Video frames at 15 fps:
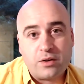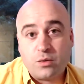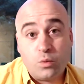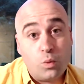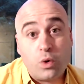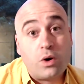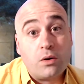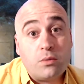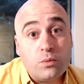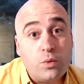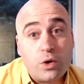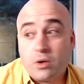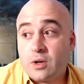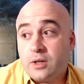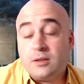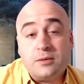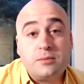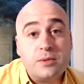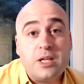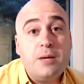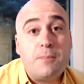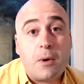We're going to
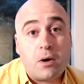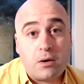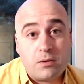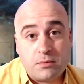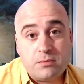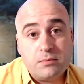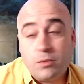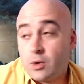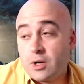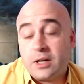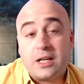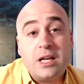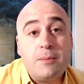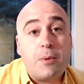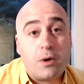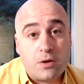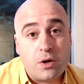keep our